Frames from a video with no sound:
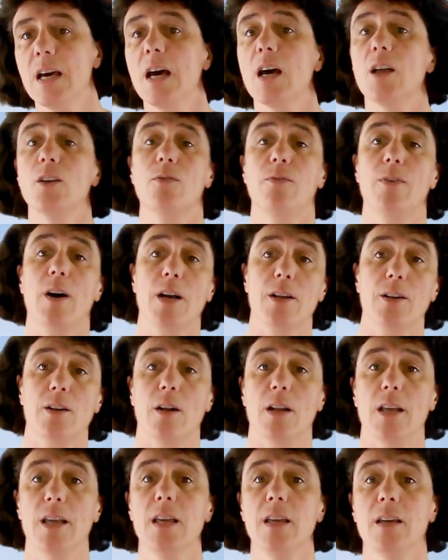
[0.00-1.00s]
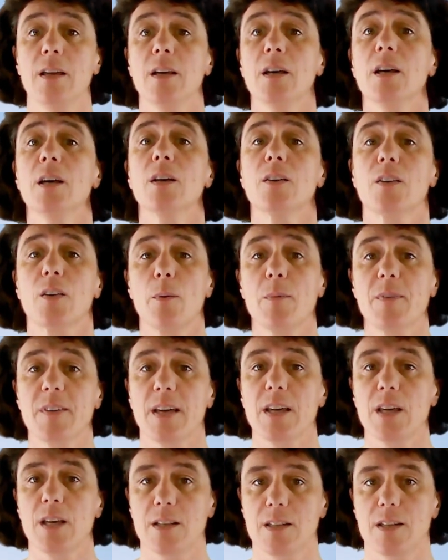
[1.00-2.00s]
And finally, some
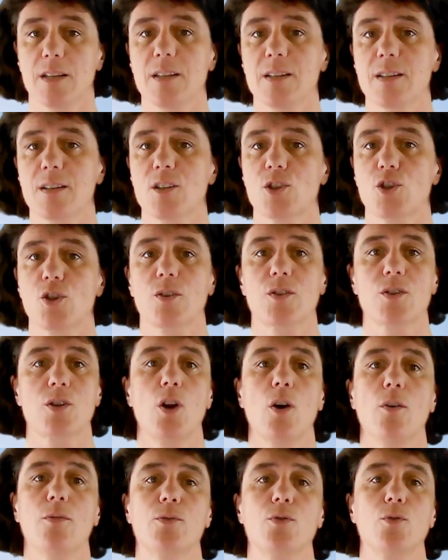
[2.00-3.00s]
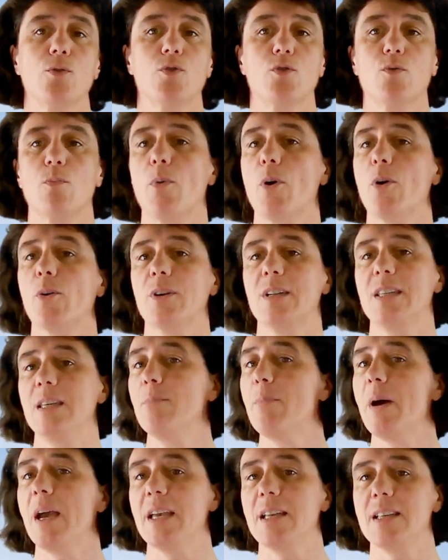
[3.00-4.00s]
scientists just love to spark
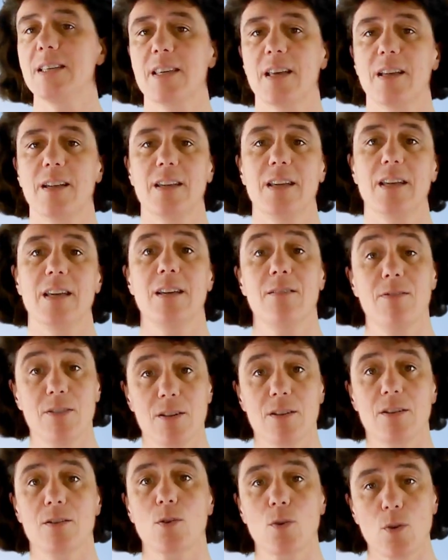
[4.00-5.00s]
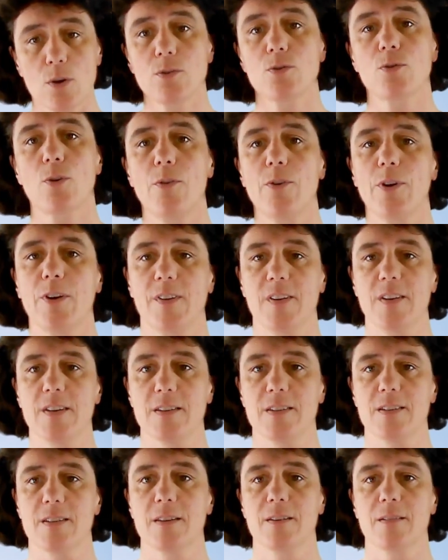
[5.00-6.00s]
debates and even
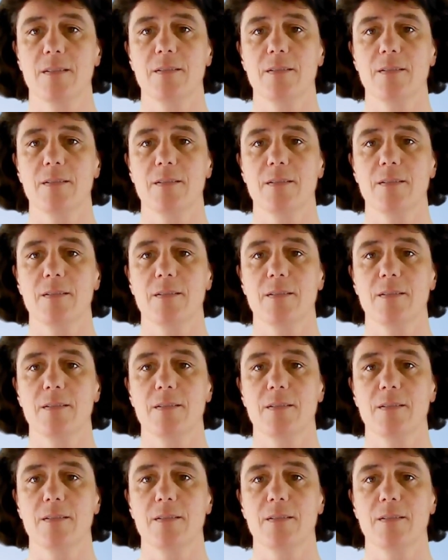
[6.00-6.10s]
controversies.